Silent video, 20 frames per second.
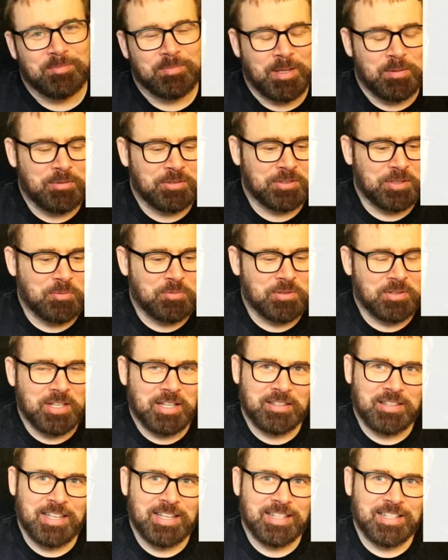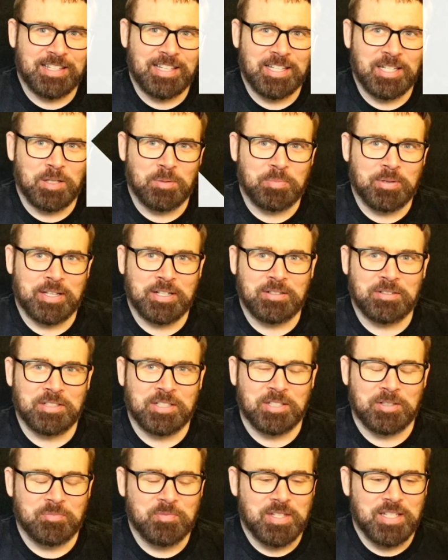Maybe something like that could help. I don't
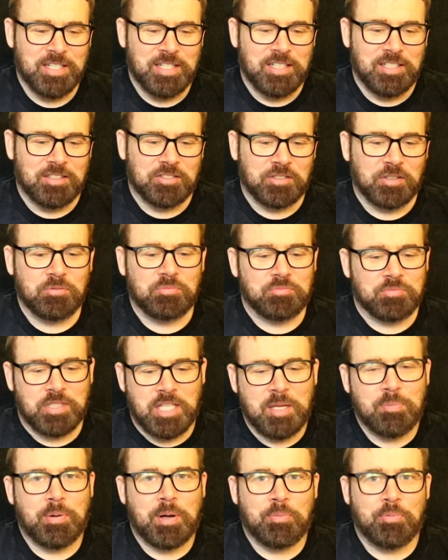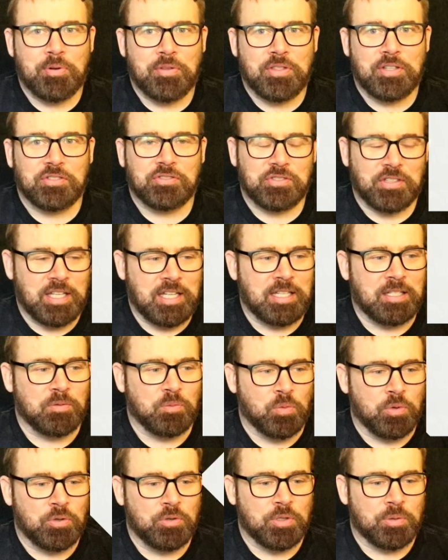know. So keep up with us,
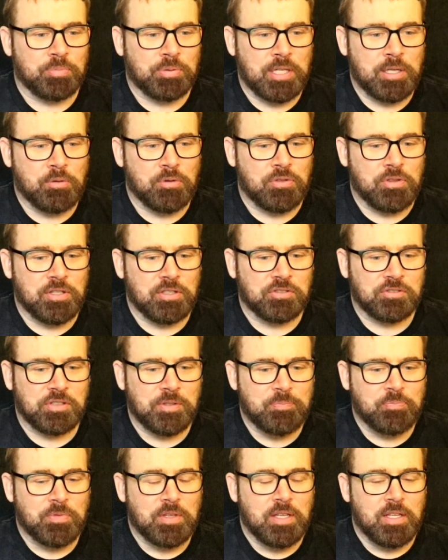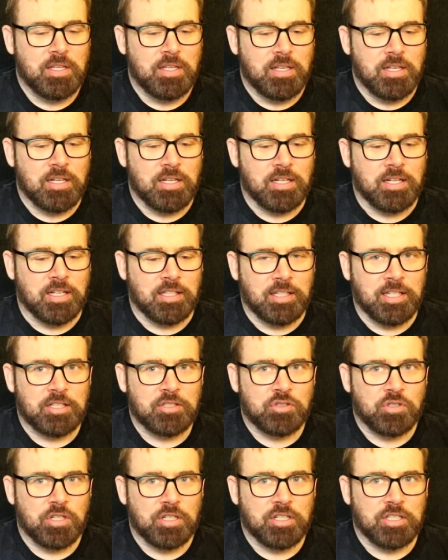and we're going to play with this
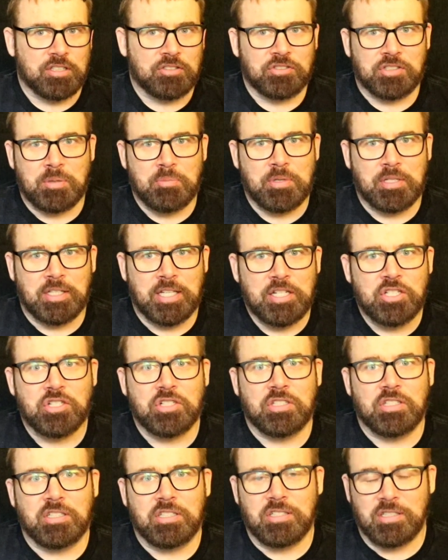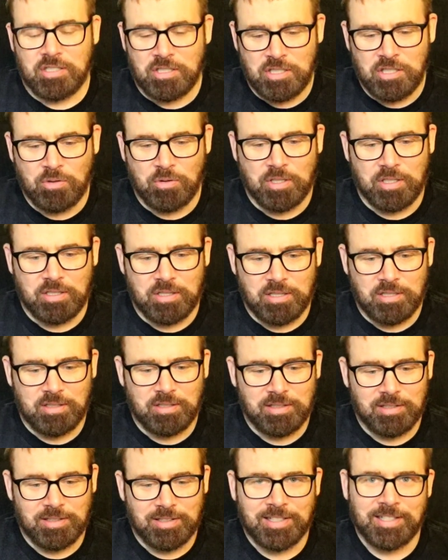electronic stimulation unit.
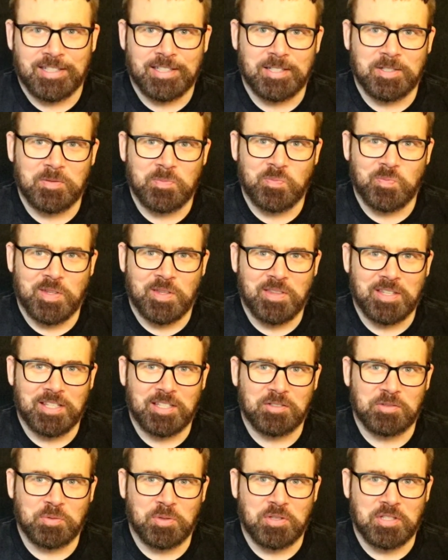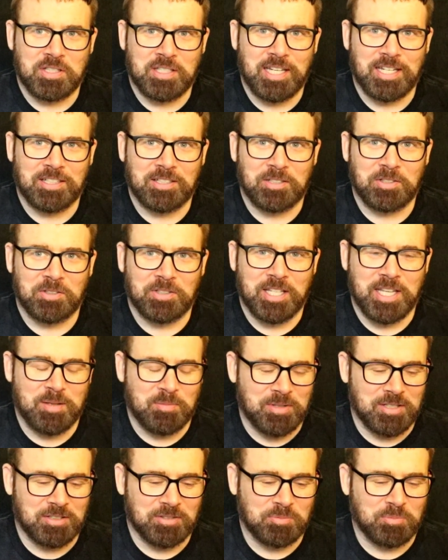I think it's what the technical
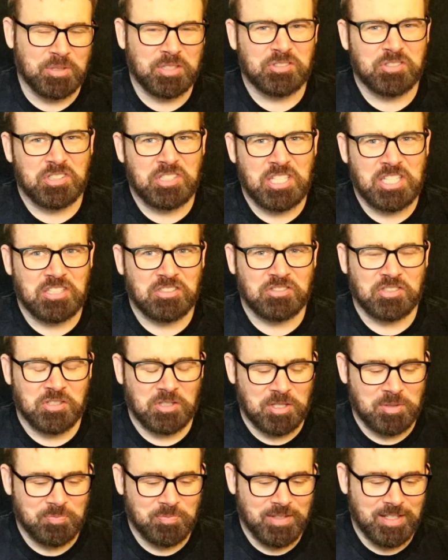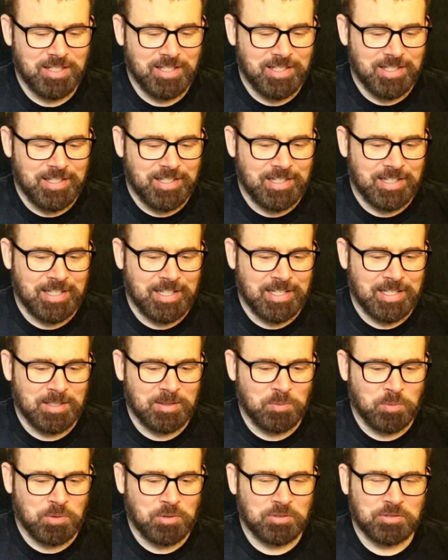name is, but it's a T.E.N.S unit,
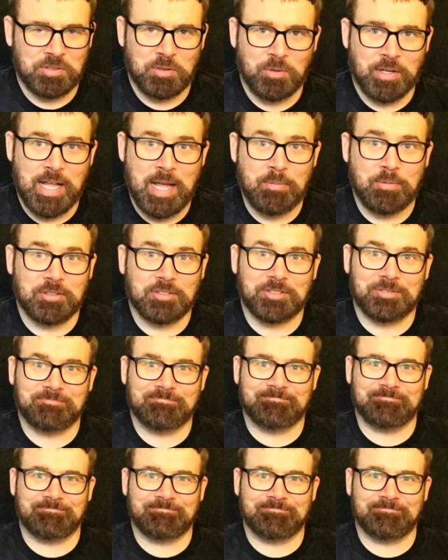and we're going to see what happens.